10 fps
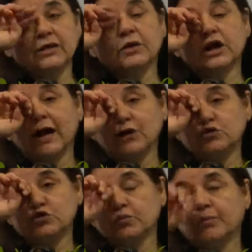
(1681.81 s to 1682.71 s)
on how
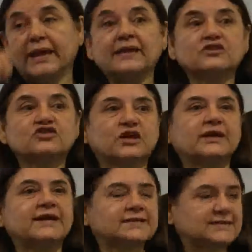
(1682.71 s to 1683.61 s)
to make
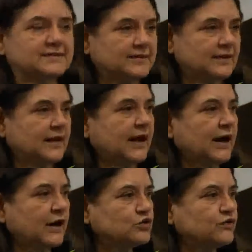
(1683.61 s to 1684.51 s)
chatais
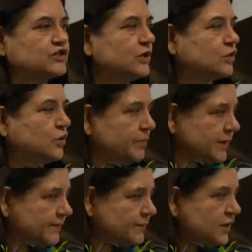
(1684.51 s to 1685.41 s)
out of jalkumbhi.
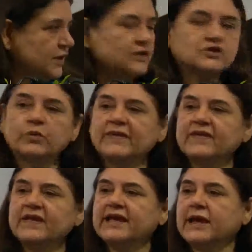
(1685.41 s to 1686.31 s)
So when
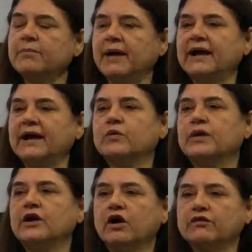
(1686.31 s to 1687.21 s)
they came back, we
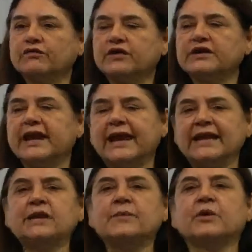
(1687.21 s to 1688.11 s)
offered
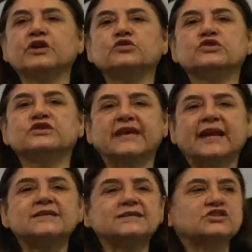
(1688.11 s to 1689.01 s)
anybody to sell
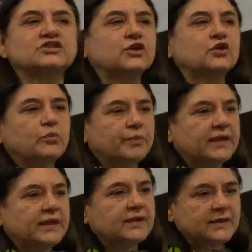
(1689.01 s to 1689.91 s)
us jalkumbhi,